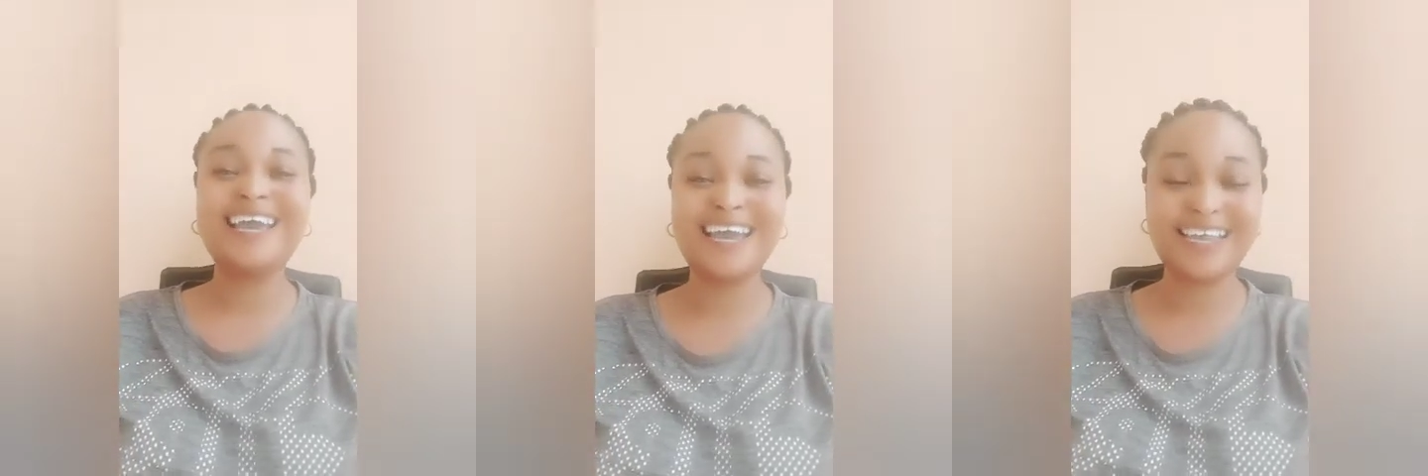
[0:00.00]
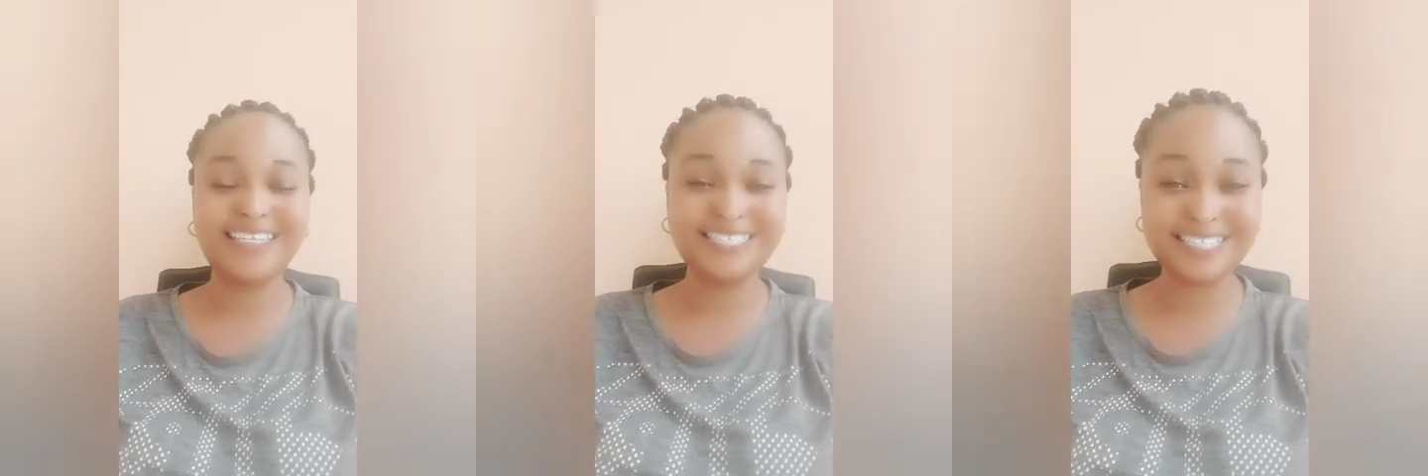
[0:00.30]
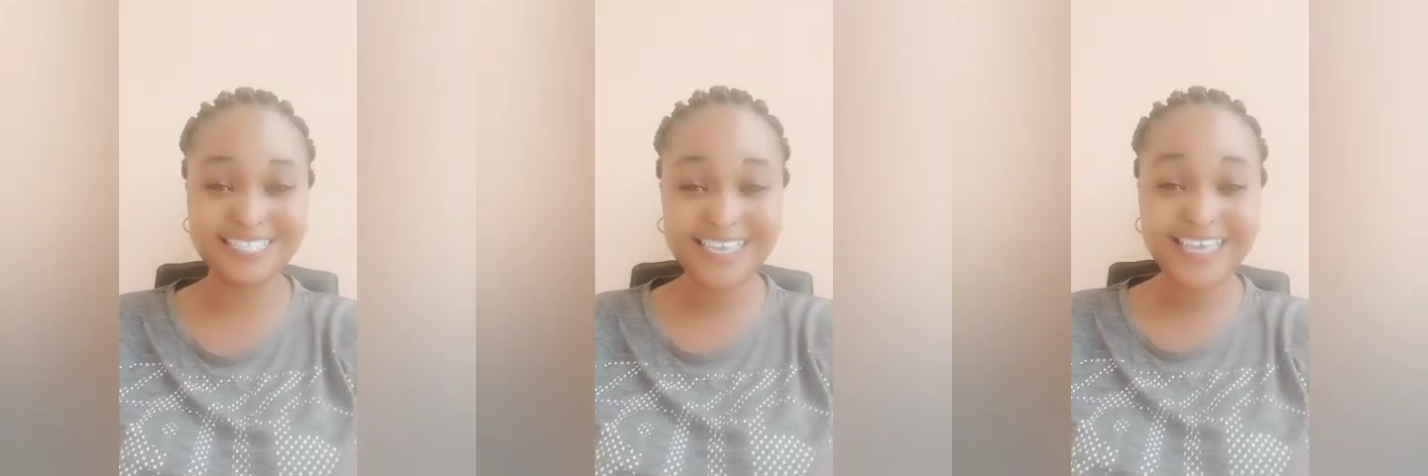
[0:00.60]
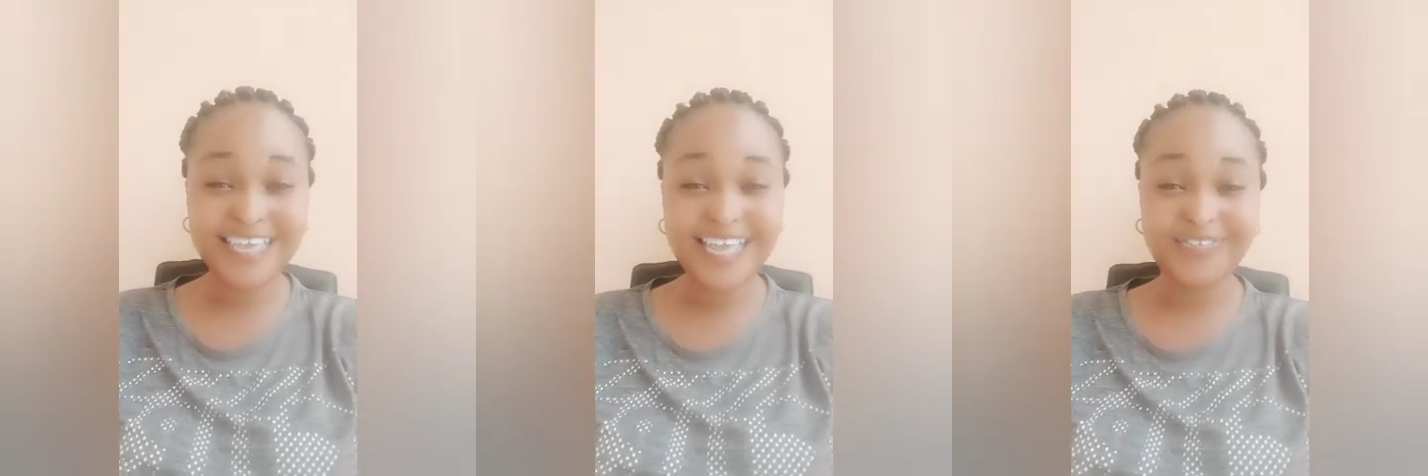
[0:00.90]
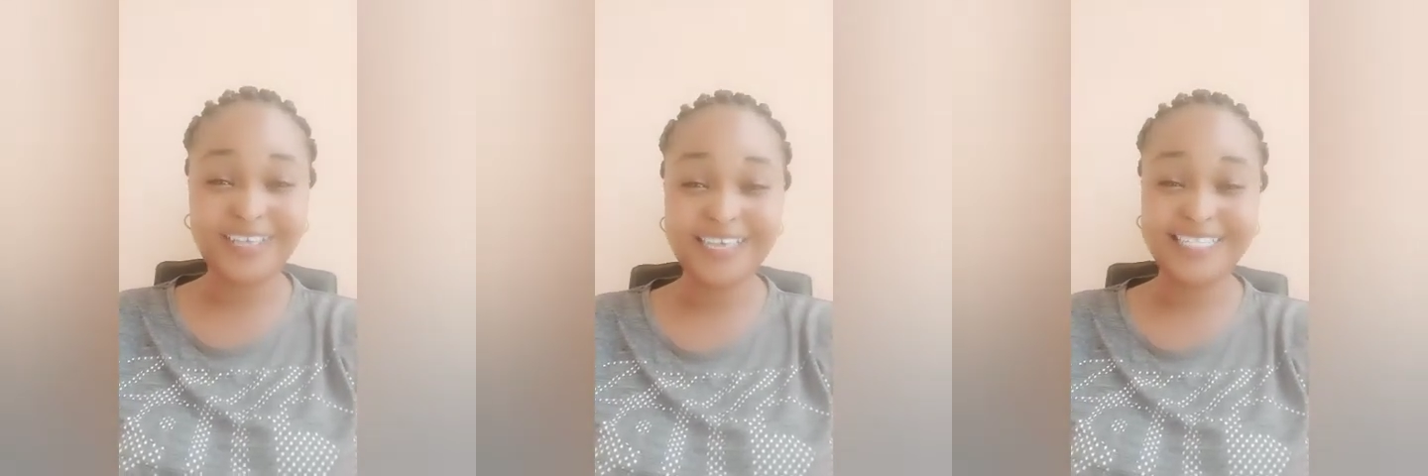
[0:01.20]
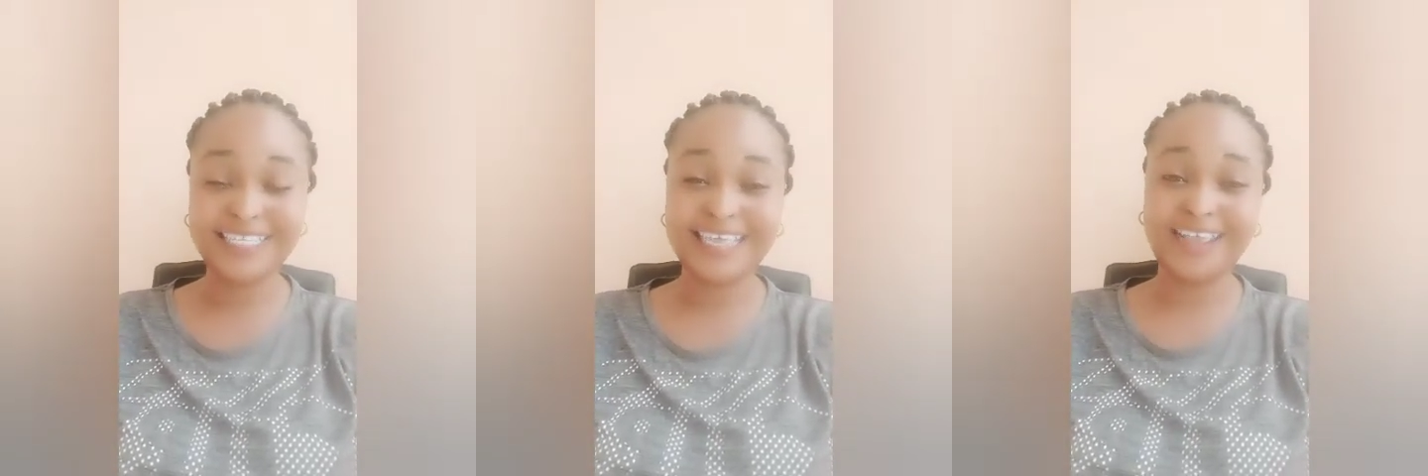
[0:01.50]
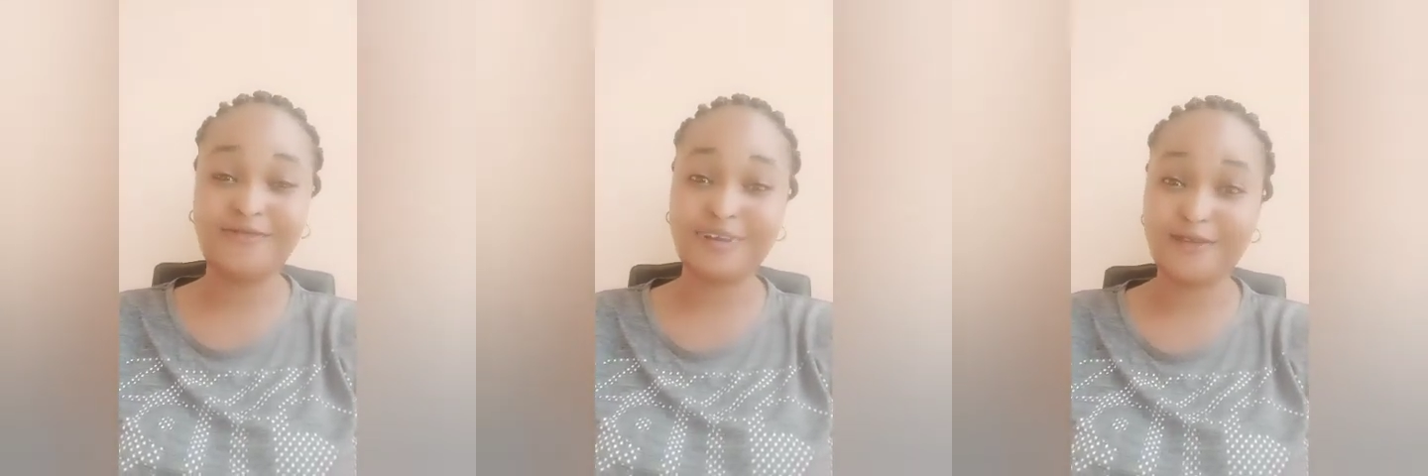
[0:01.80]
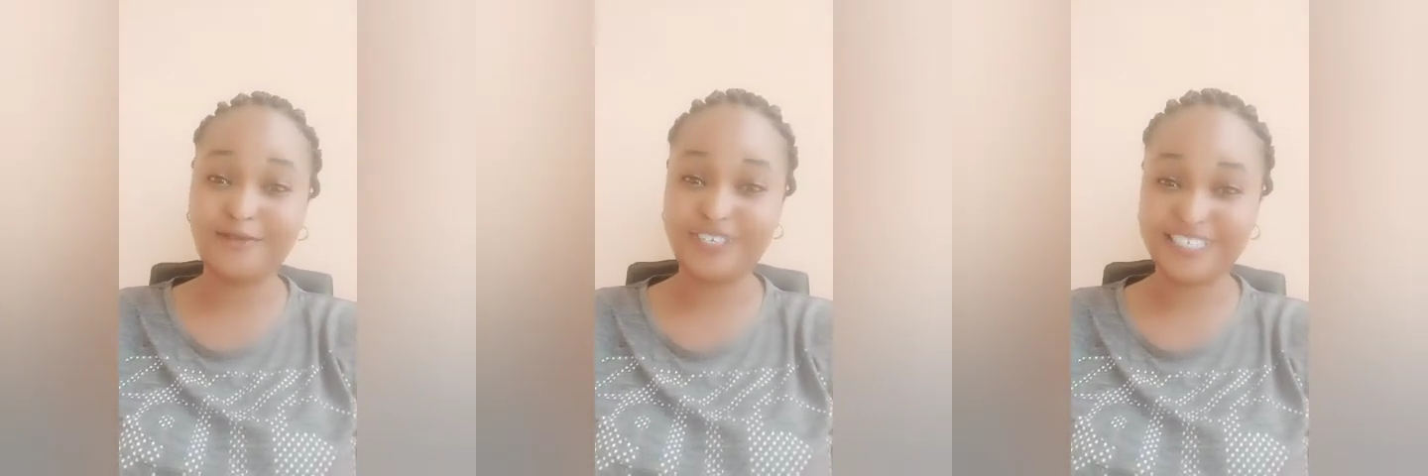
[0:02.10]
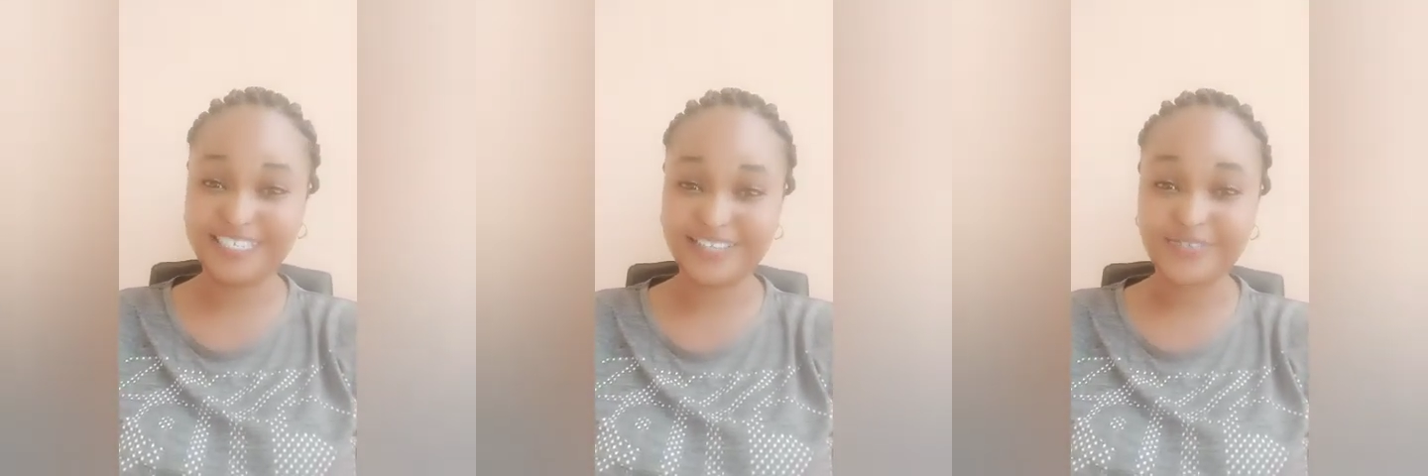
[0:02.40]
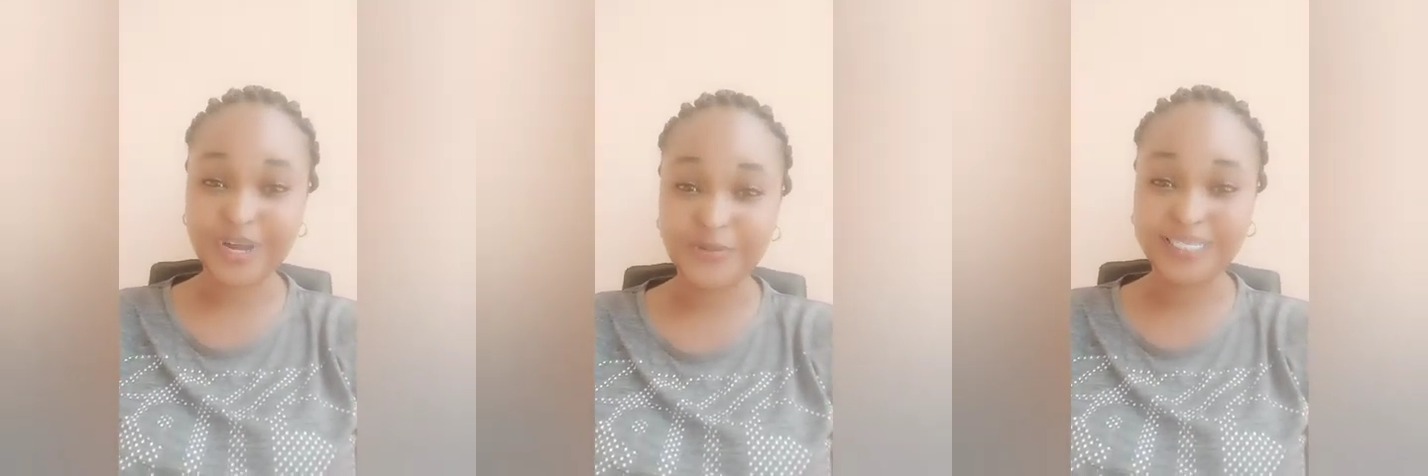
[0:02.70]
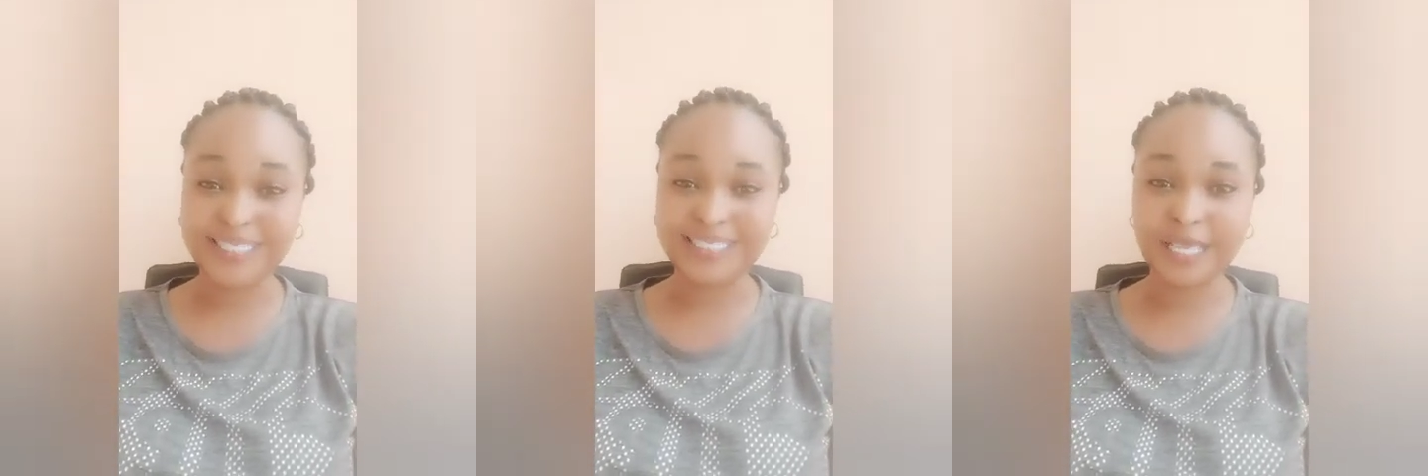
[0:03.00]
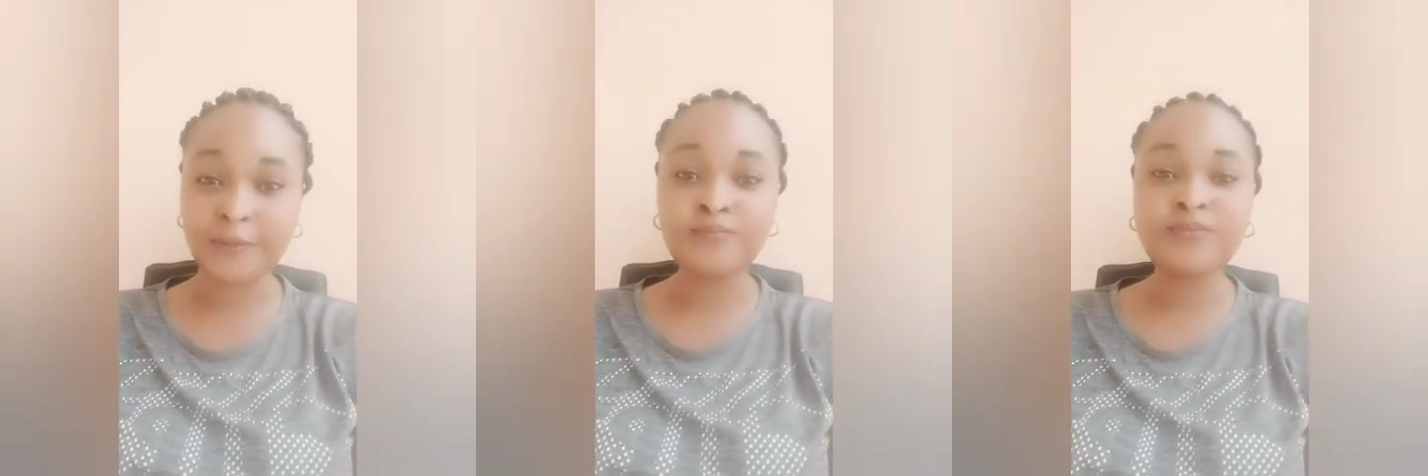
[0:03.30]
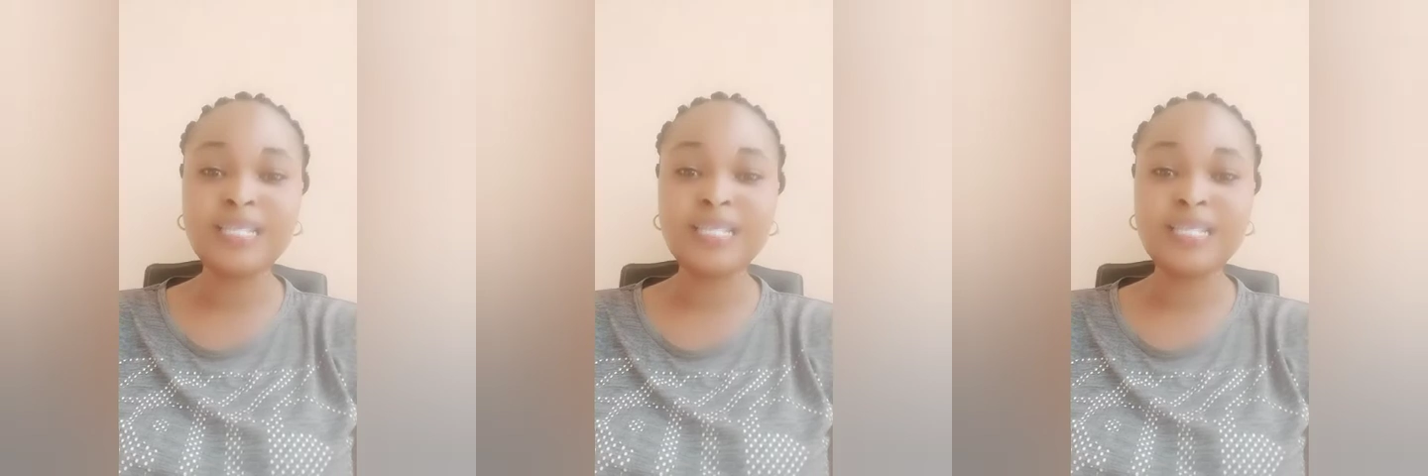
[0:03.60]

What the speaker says: and I'm getting like 500 subscribers today